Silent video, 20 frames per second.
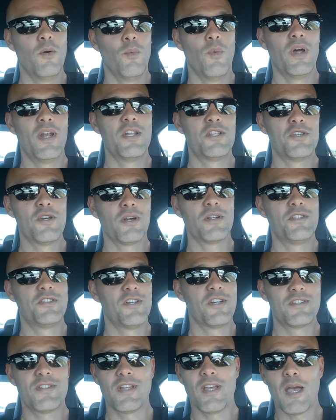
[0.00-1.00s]
what it
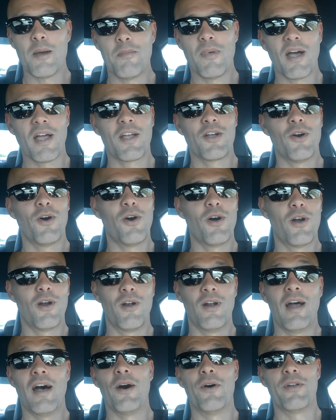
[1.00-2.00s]
took just to get my
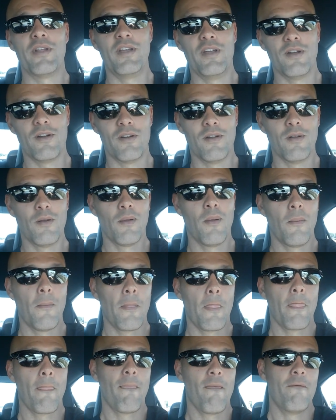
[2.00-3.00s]
car out here,
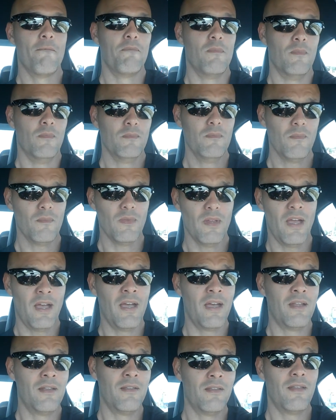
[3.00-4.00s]

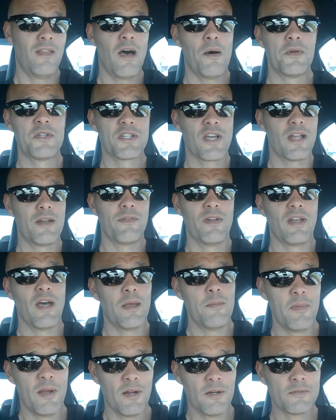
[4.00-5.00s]
and that was kind of a
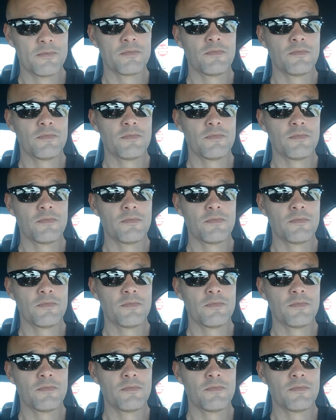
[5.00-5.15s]
nightmare.